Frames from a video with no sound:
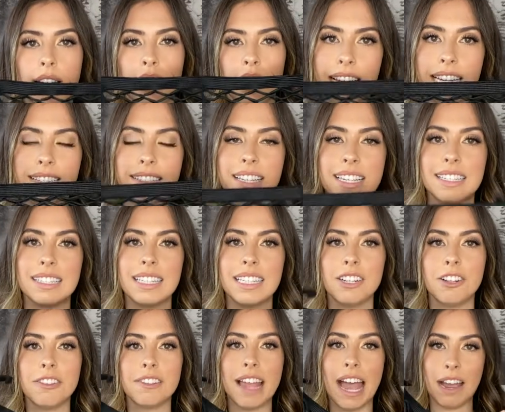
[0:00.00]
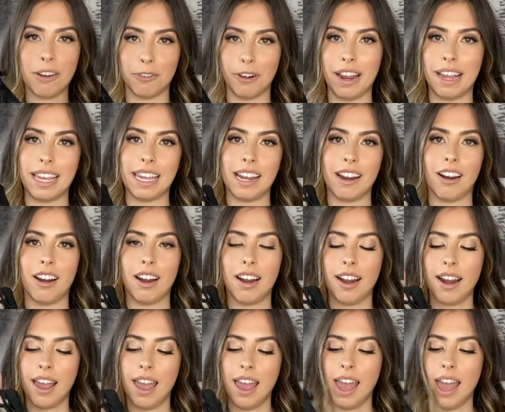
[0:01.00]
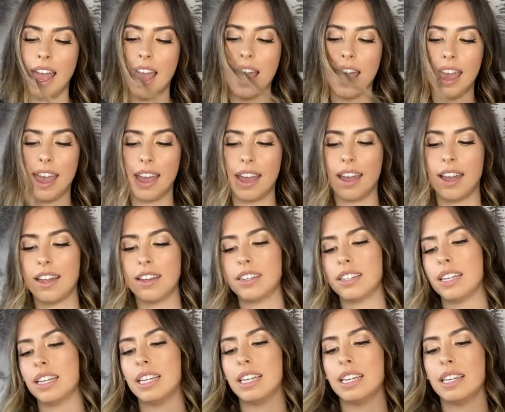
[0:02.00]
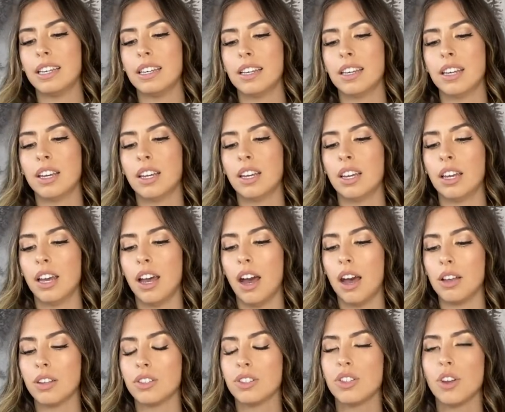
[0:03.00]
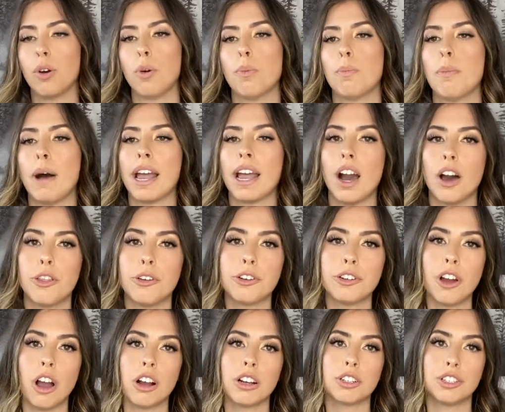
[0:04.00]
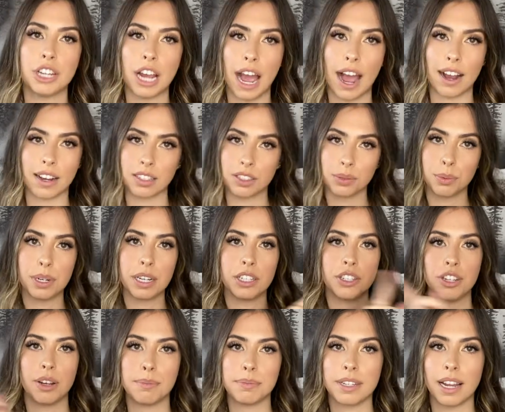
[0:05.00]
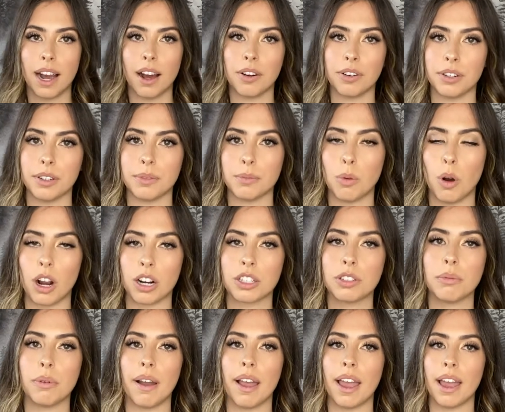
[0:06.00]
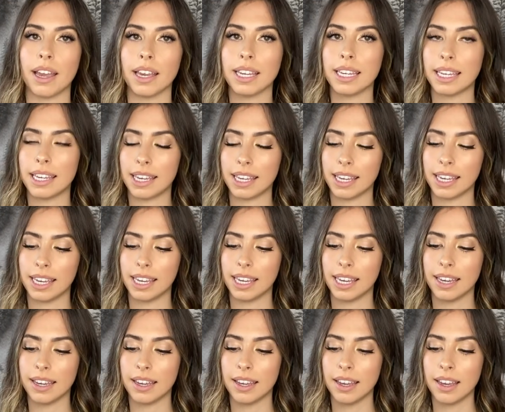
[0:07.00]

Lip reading: it's this little net right here. And so my other dog, Jax, the one who jumped down and walked away, he